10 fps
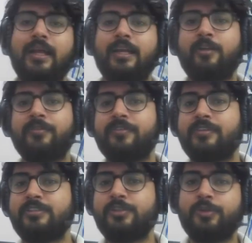Hello
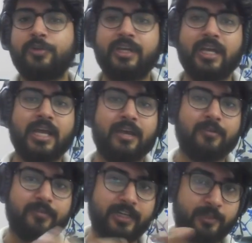everyone, so today I have a
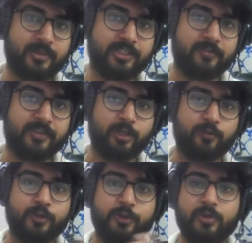very special video
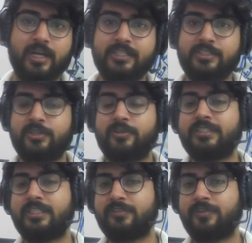for you guys. So in
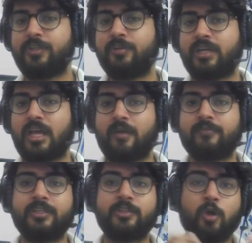this video I have
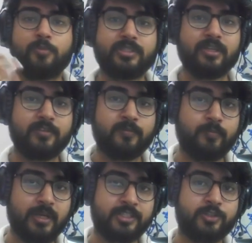the top 7
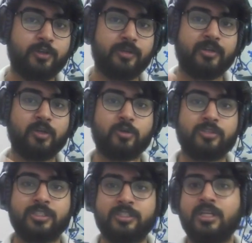best Udemy
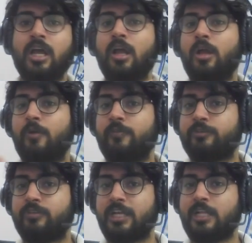courses which
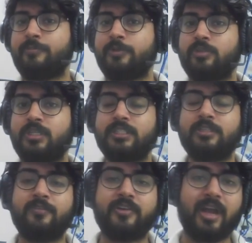will help you learn a
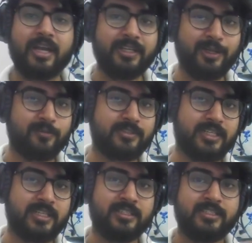variety of
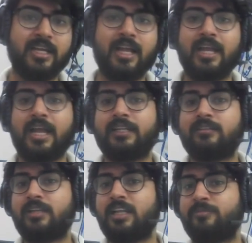skills and it
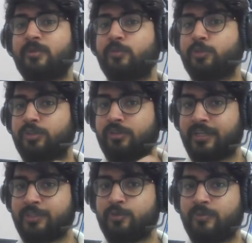will help you boost your
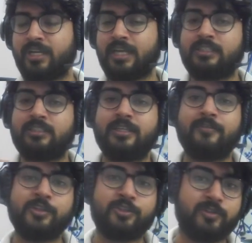resume and it will
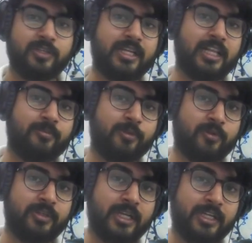eventually help you
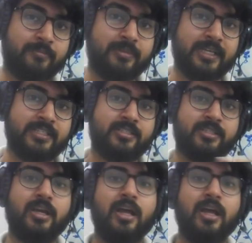in getting placed.